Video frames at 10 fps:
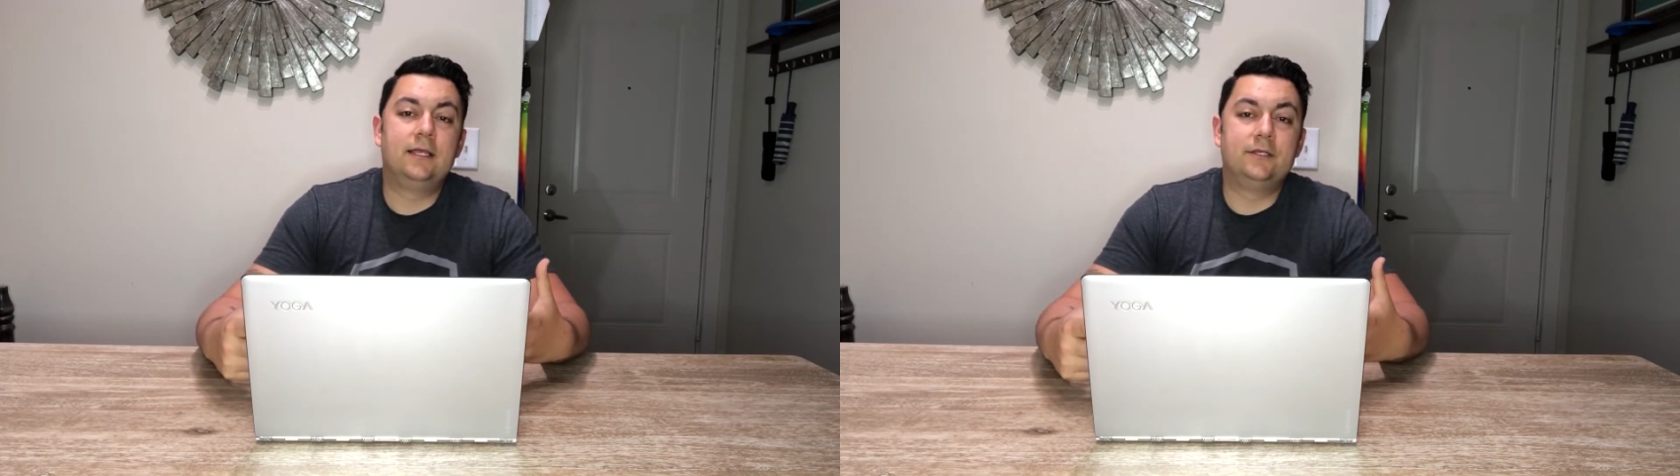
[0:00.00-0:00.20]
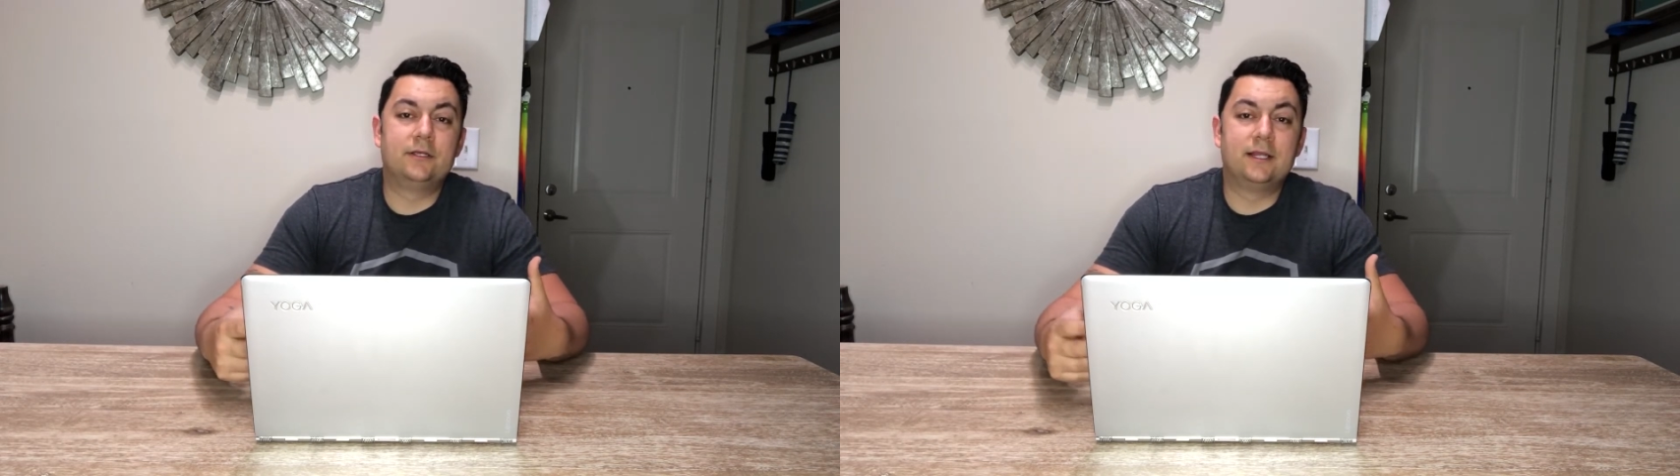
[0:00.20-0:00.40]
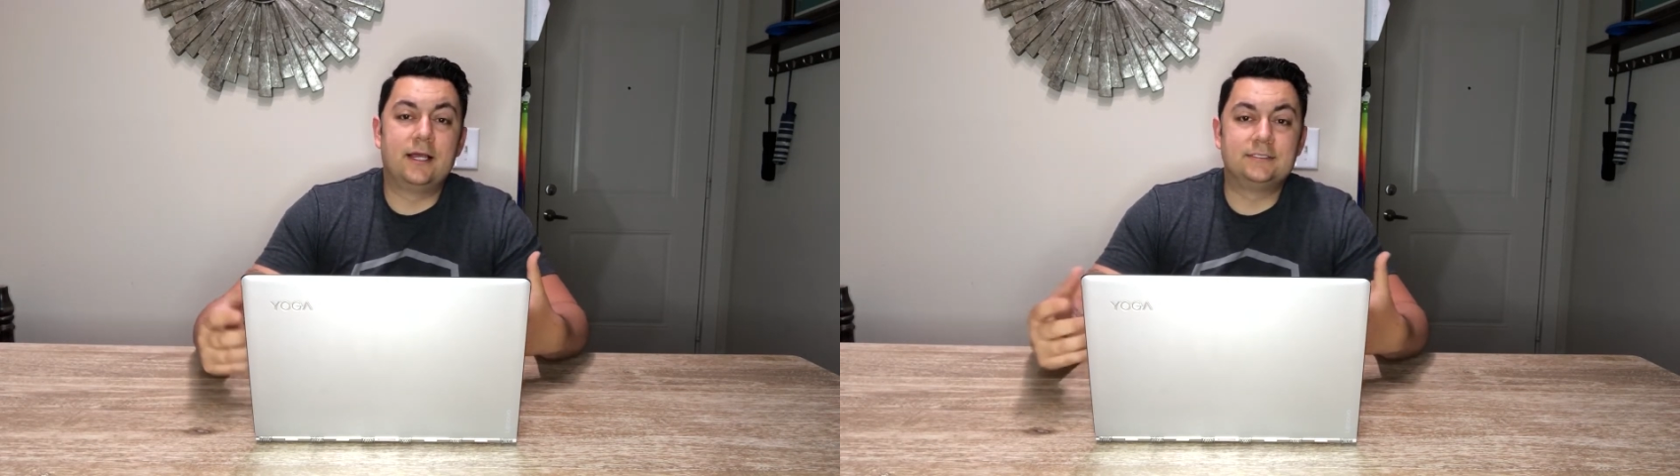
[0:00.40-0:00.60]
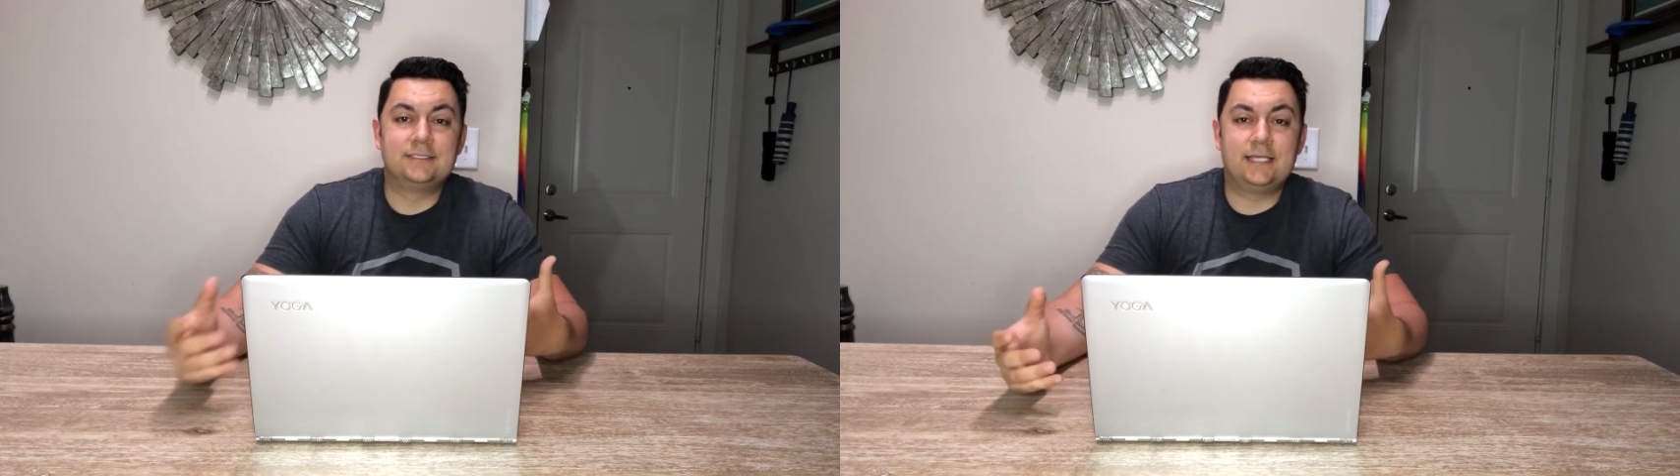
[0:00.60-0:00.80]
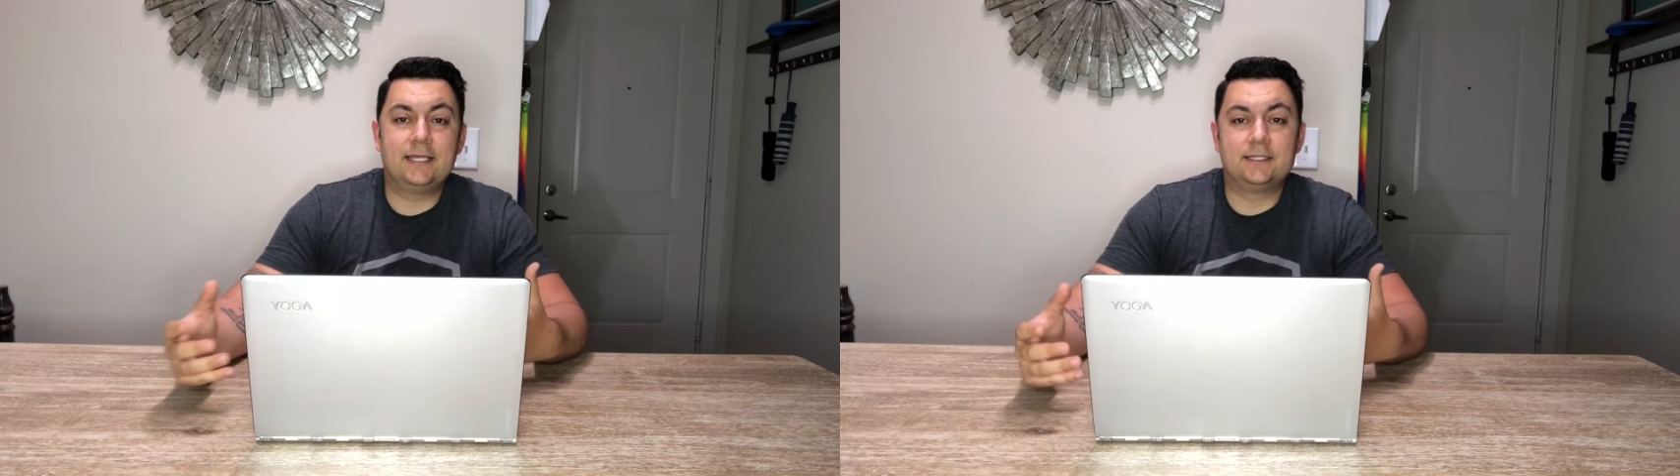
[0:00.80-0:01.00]
And you're allowed
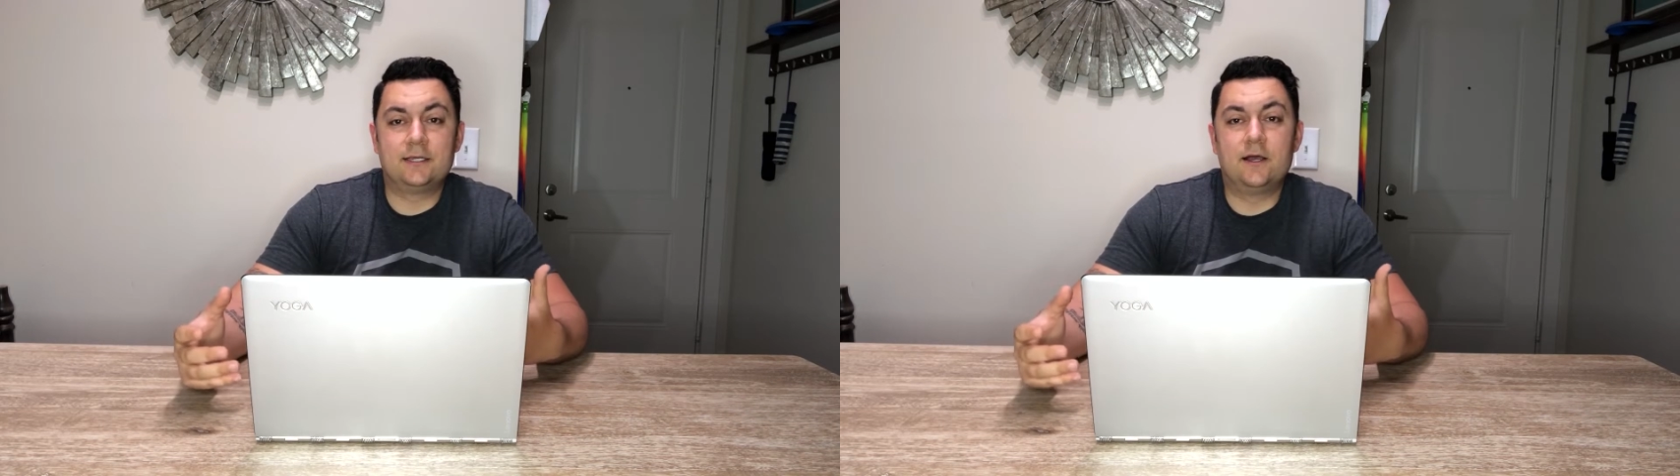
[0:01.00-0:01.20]
to take the